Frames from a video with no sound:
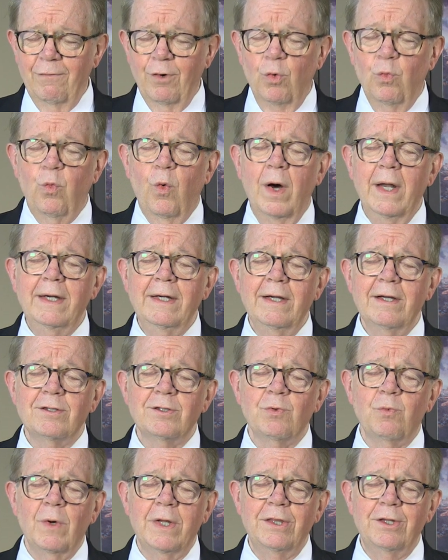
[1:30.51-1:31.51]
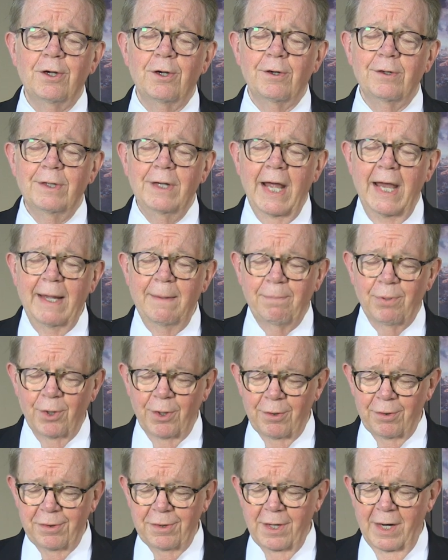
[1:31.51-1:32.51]
a oneness with your
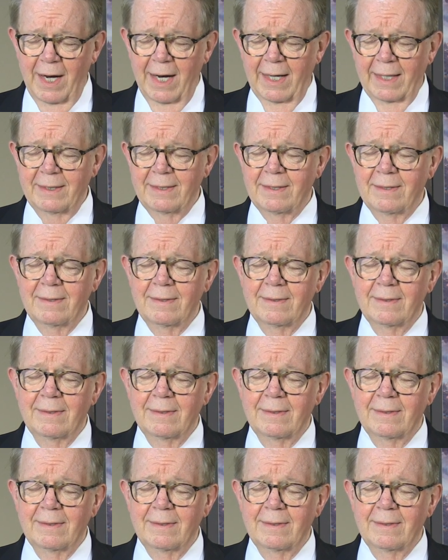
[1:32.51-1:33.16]
neighbor thought.